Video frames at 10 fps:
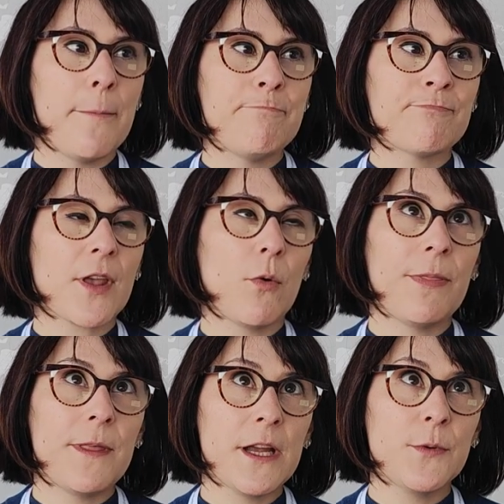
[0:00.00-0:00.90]

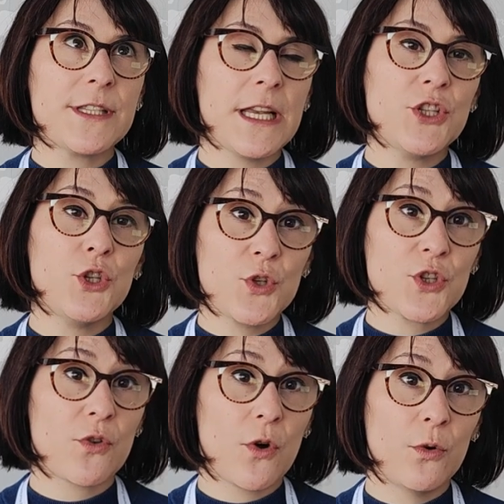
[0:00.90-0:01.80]
One thing I would say is
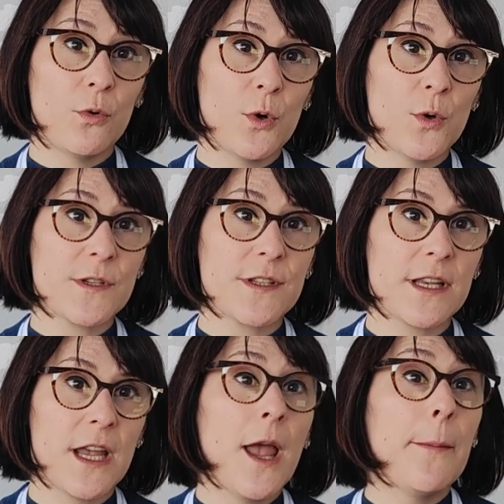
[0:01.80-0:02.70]
use strong
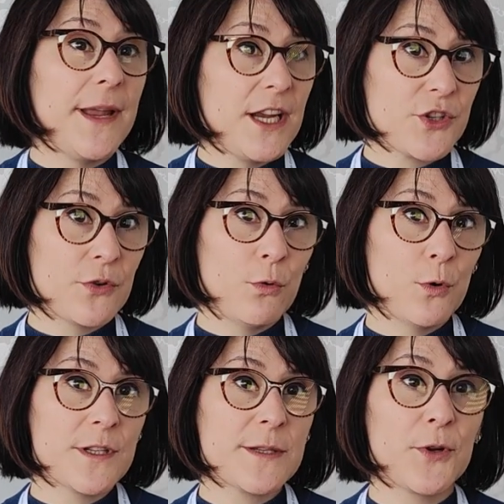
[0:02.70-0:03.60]
quotes, patient
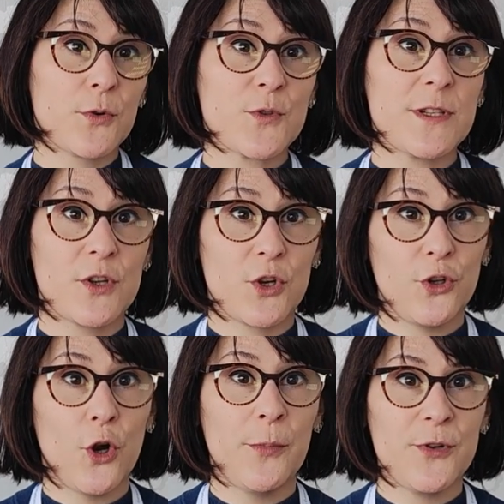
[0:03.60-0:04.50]
quotes, but also it's a
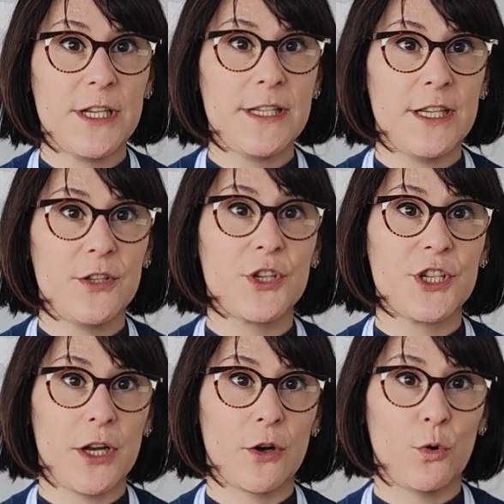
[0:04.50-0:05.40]
good opportunity to
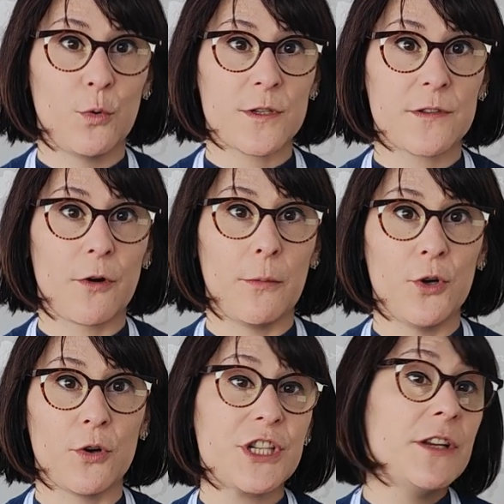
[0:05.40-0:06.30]
share quotes
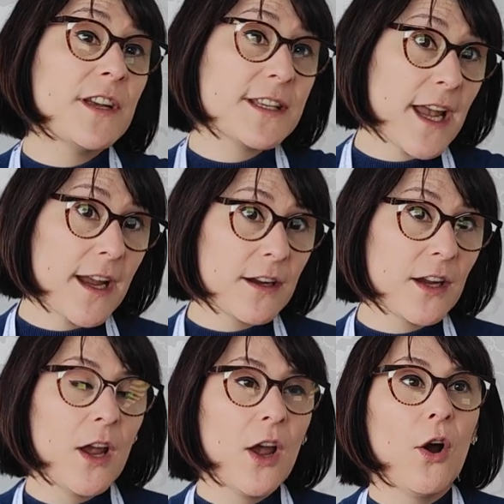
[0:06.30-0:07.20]
from your chief exec
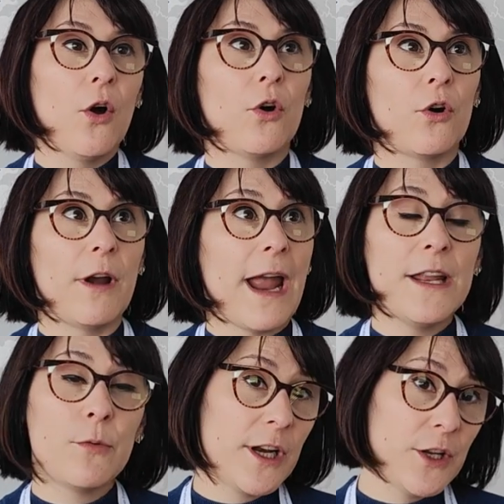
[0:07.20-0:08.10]
or
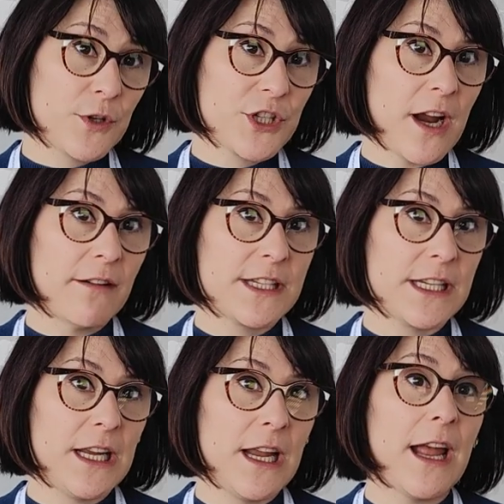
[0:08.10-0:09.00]
anyone at your
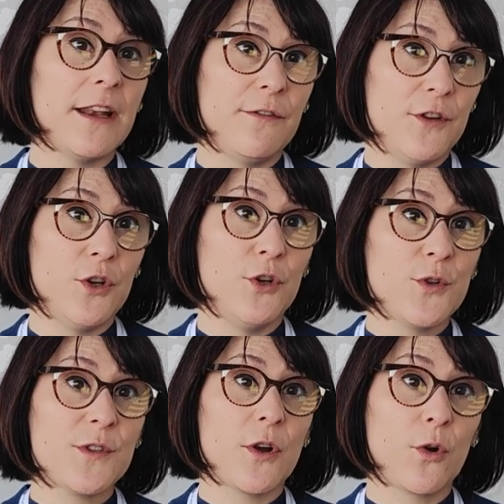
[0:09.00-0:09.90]
charity. And if you
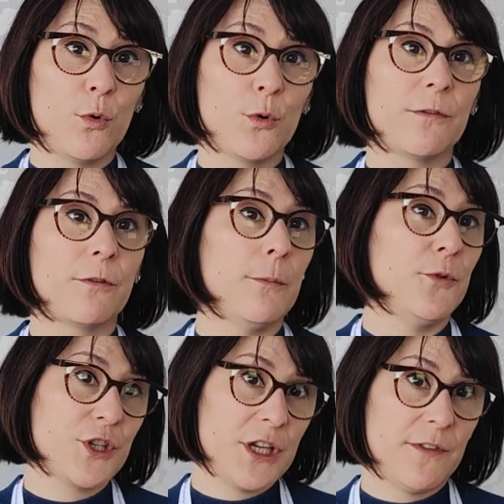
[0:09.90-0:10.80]
use a quote
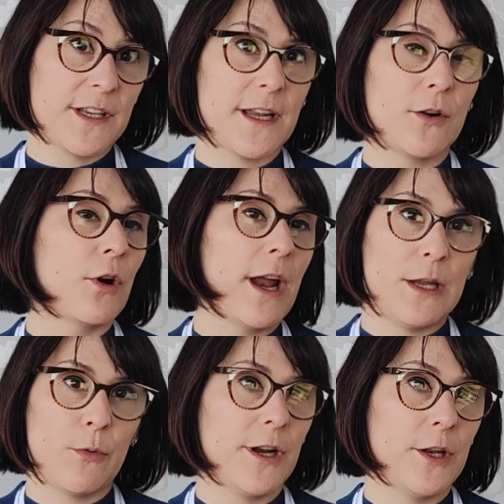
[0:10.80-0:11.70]
from your chief exec or
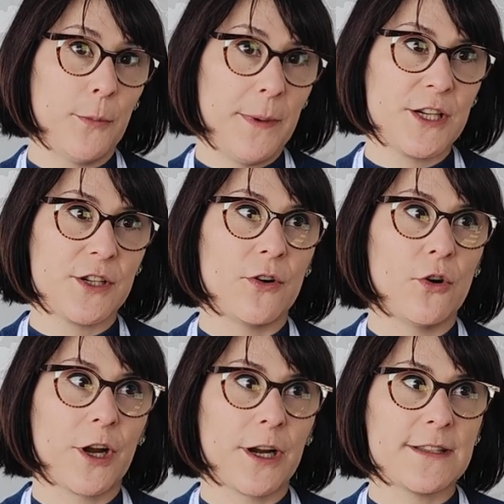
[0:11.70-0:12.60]
anyone at your patient
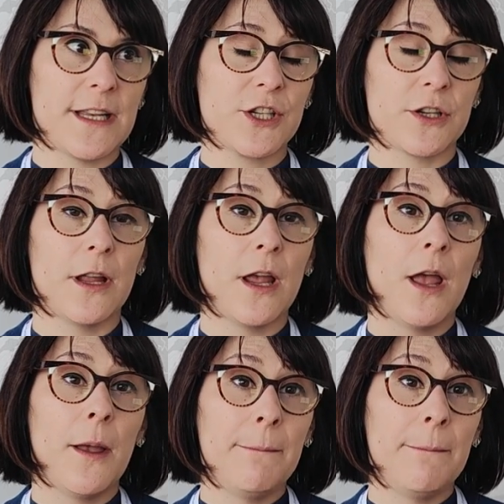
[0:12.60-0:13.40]
organization,